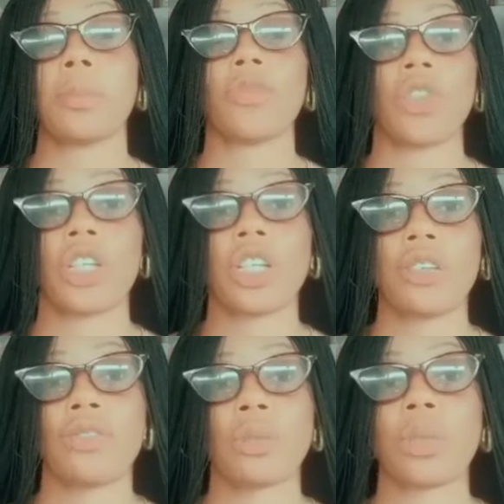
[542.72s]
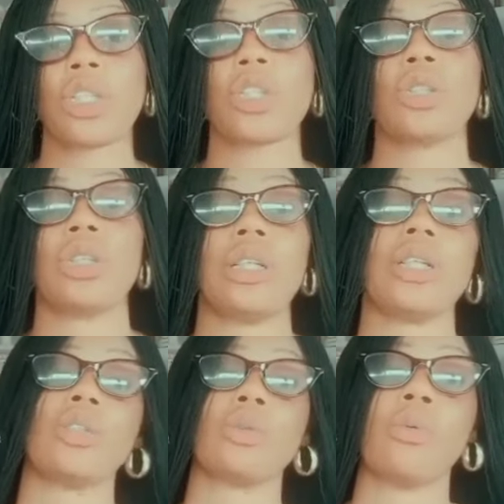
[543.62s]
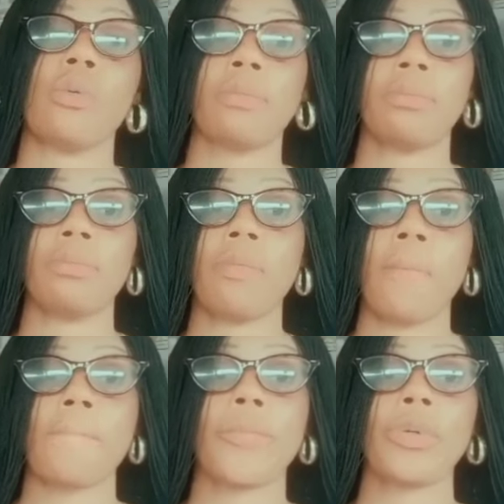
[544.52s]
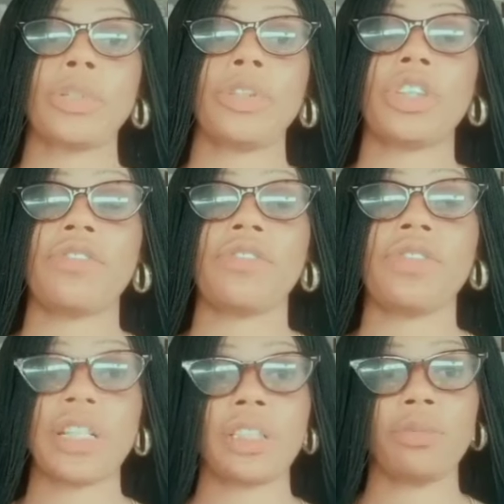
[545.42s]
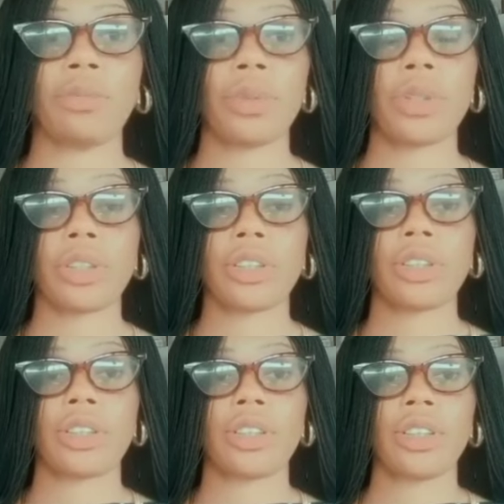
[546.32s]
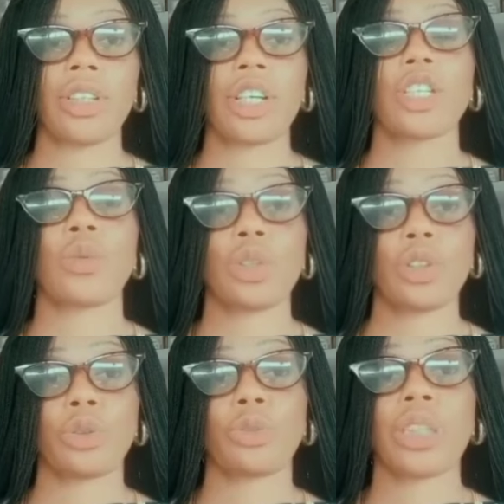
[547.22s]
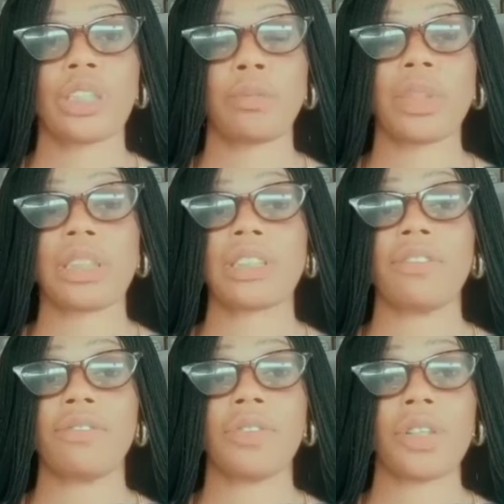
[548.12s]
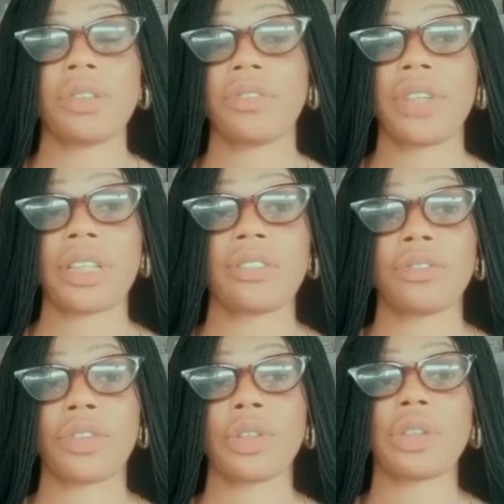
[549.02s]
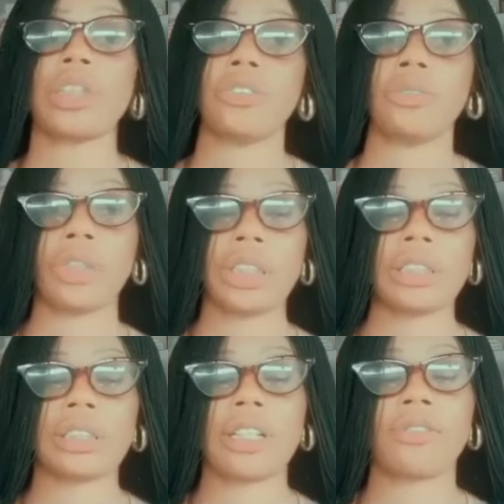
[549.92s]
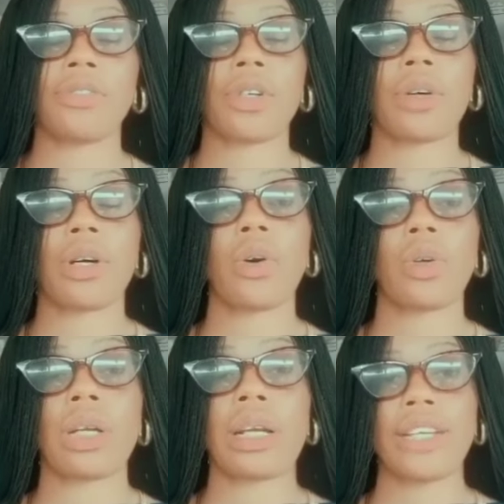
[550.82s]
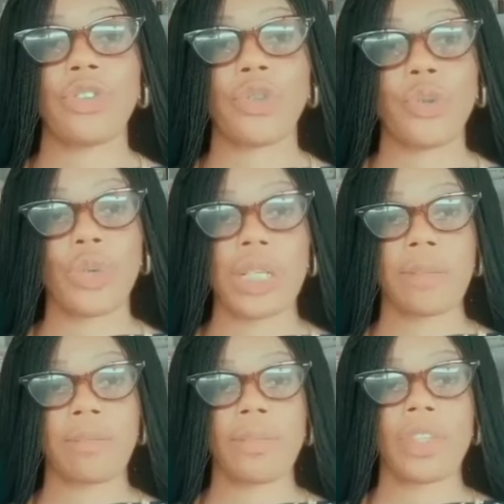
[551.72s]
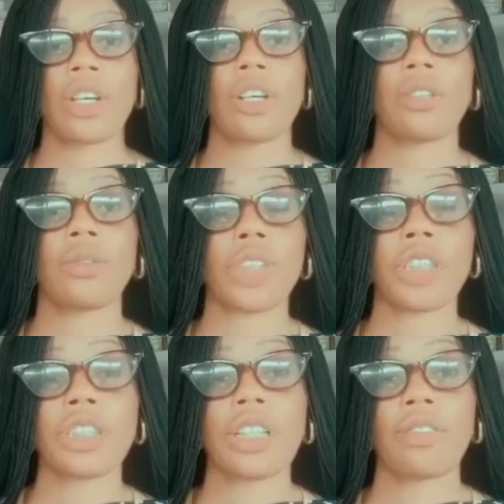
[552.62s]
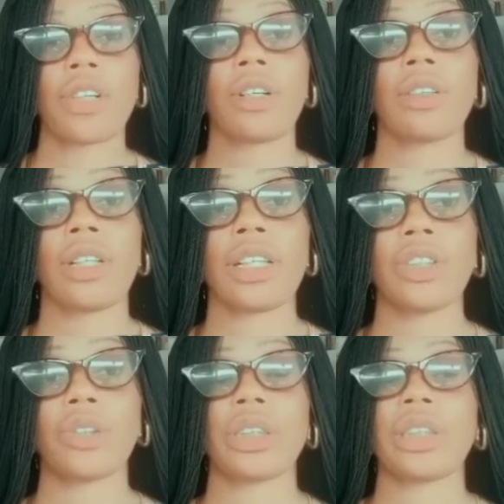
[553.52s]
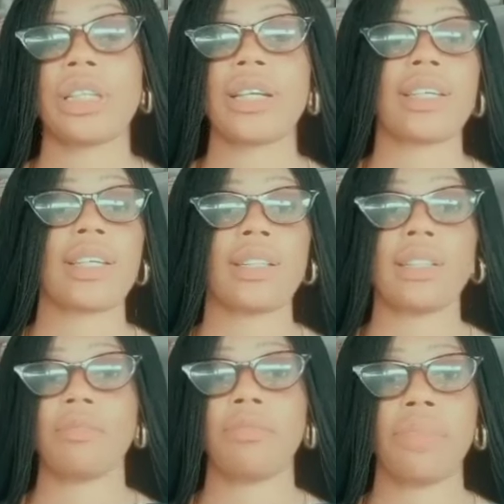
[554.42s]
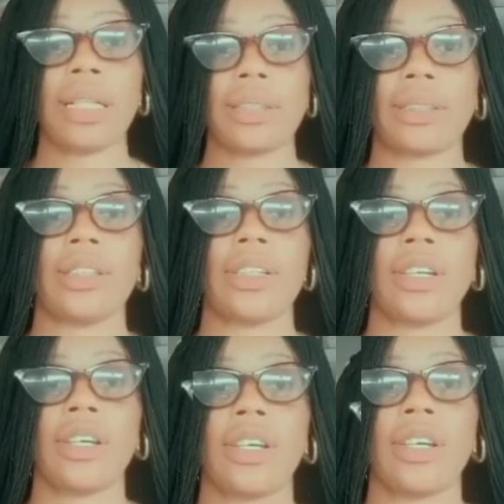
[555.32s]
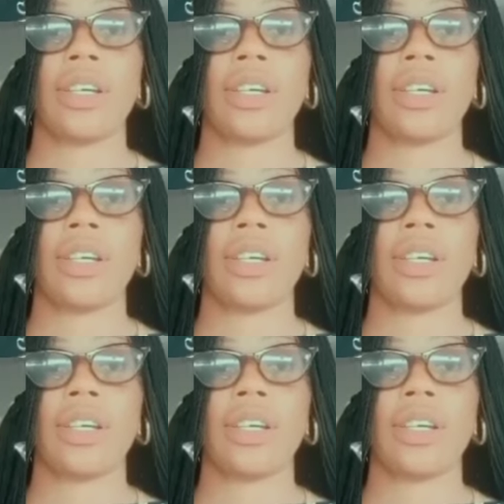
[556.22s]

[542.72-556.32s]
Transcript: skincare formulation and how to produce effective products, you want recipes that are very effective for you, then register for our online training. Register for our online training and get the best. I